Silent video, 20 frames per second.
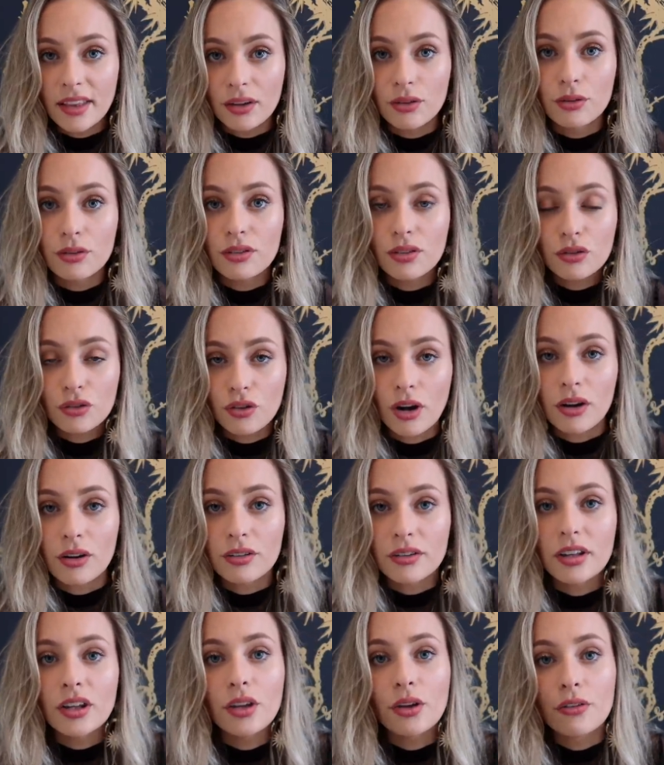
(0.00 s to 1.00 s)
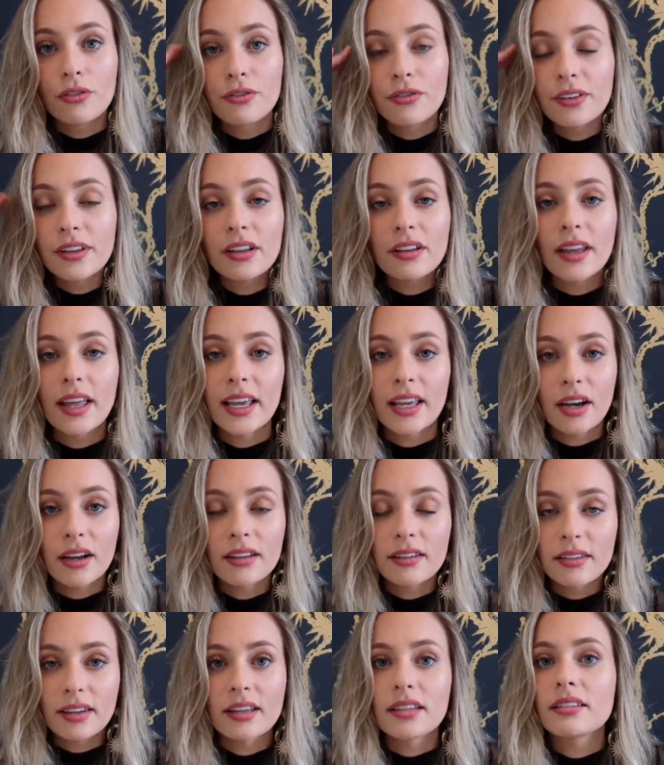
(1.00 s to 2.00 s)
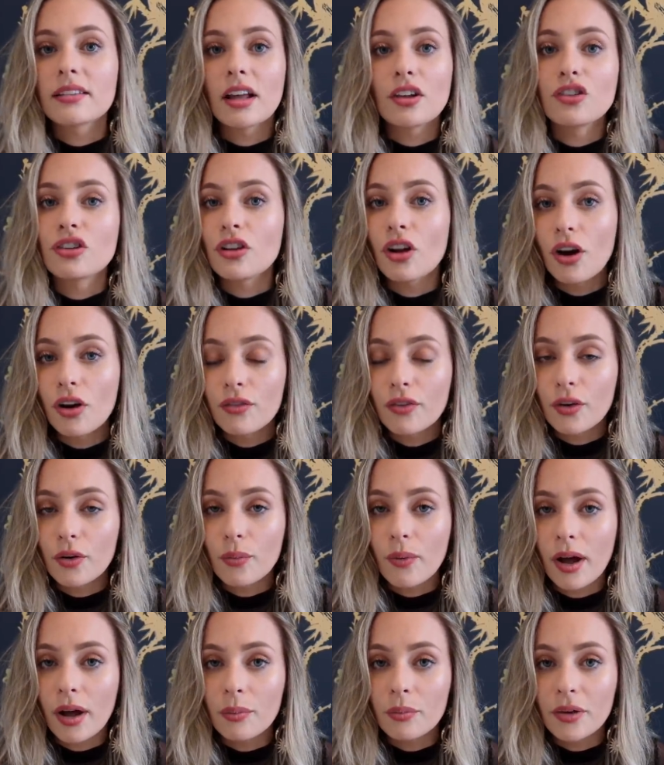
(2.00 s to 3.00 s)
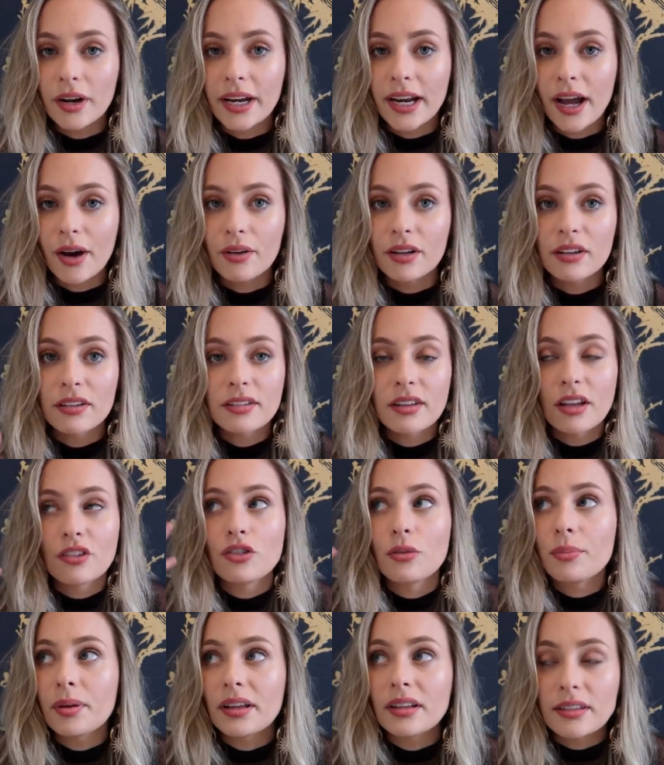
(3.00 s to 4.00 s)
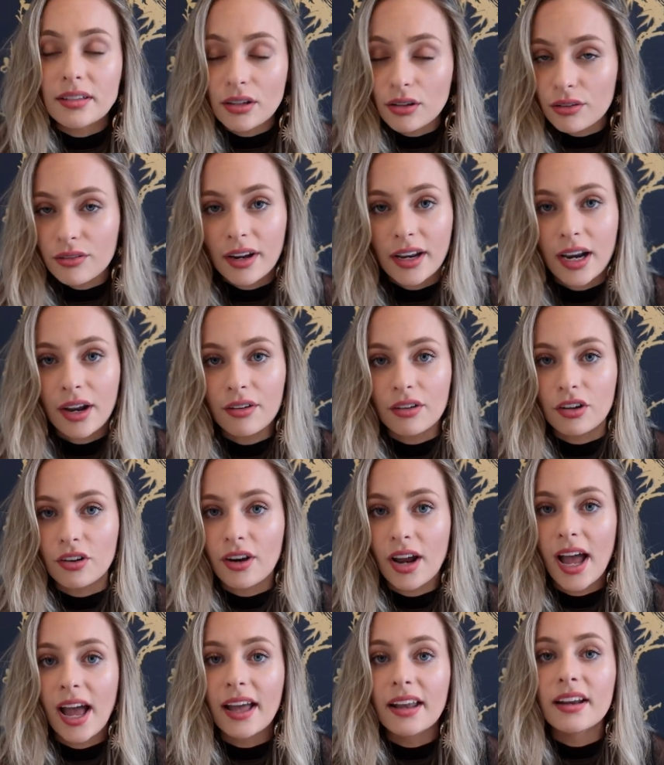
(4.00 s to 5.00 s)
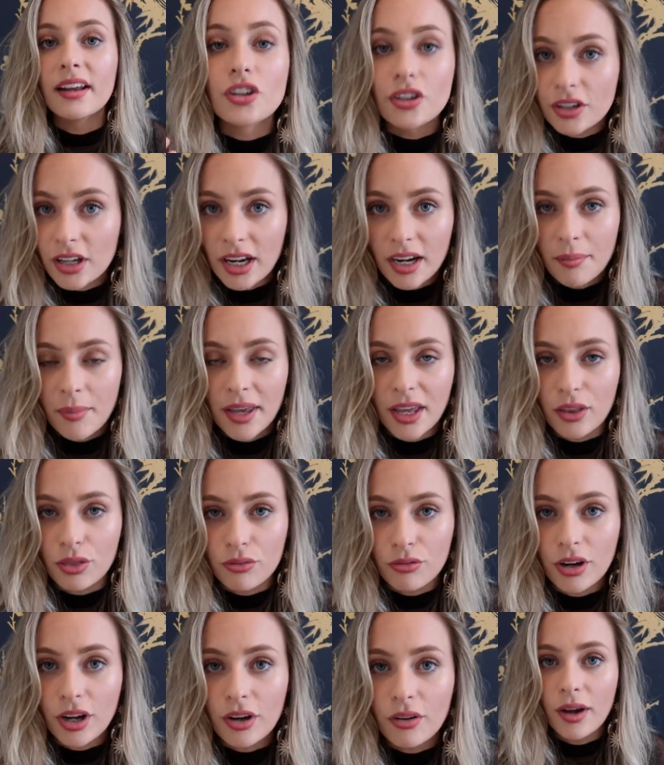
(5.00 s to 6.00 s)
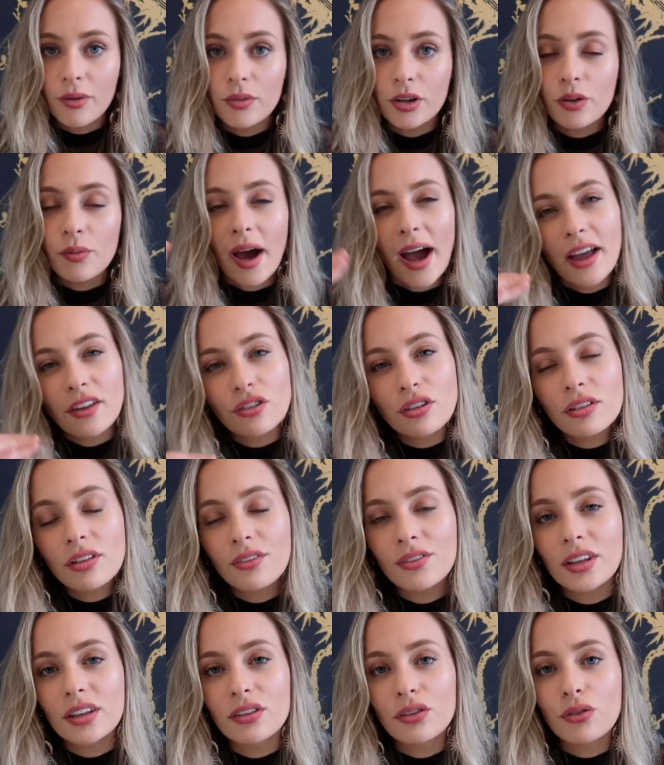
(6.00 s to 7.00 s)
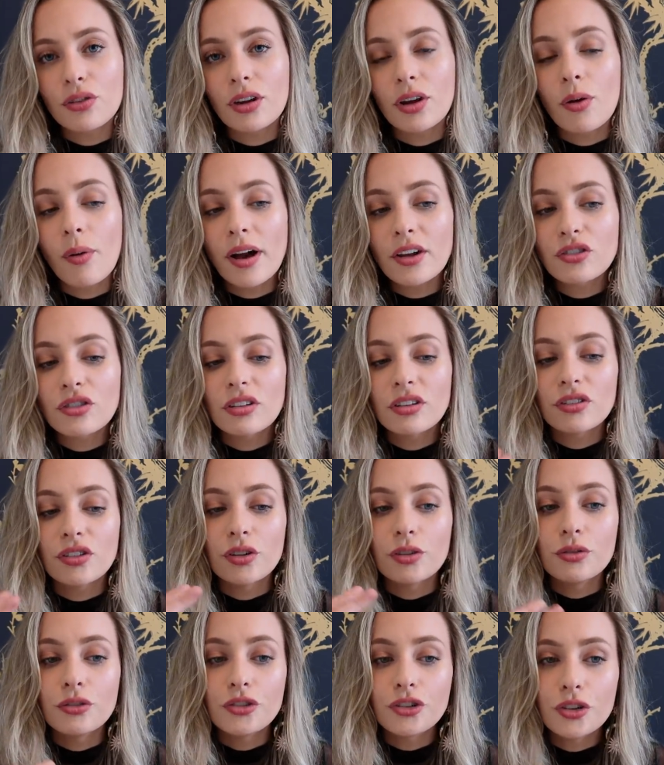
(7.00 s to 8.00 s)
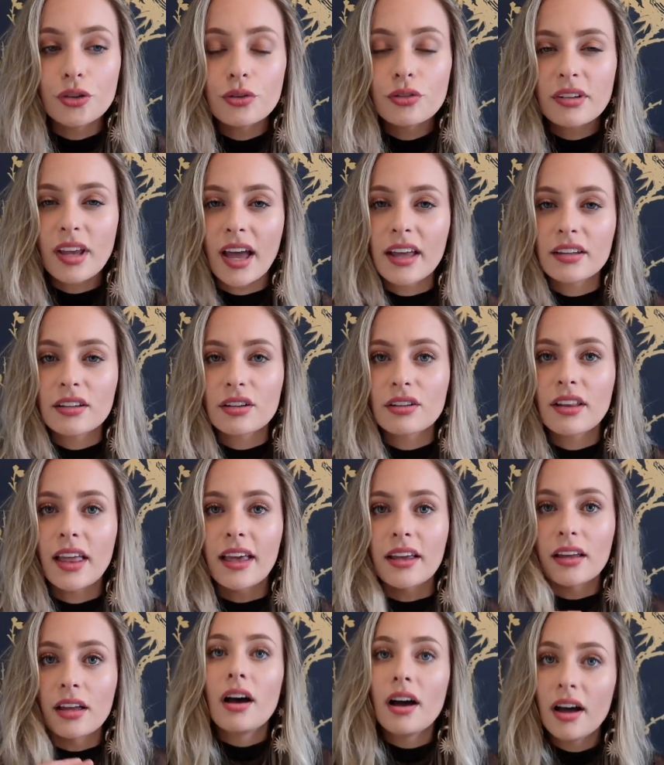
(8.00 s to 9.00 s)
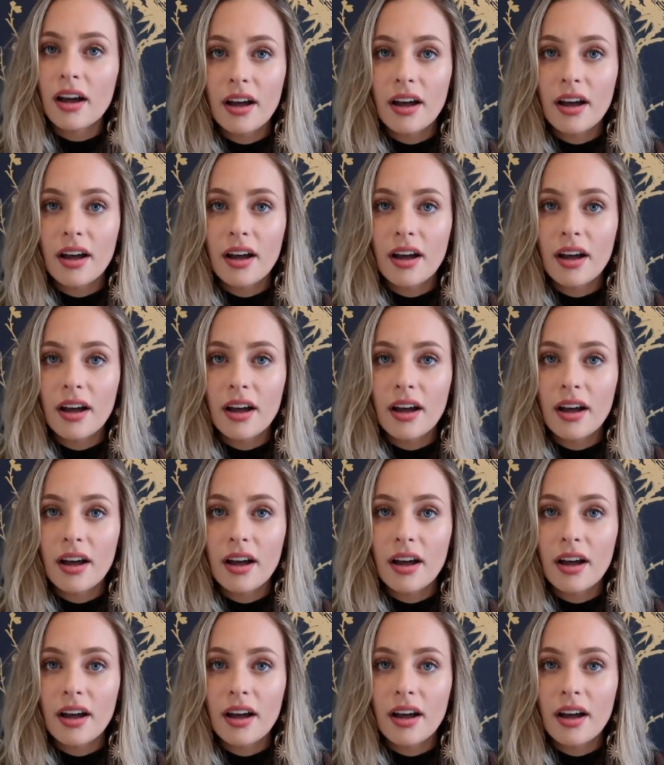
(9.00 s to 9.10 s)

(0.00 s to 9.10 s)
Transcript: those struggles that you feel like is like such an overwhelm right now. It's such a big deal right now in your head. You're gonna make it through. And when you ask yourself these three questions, you do tend to like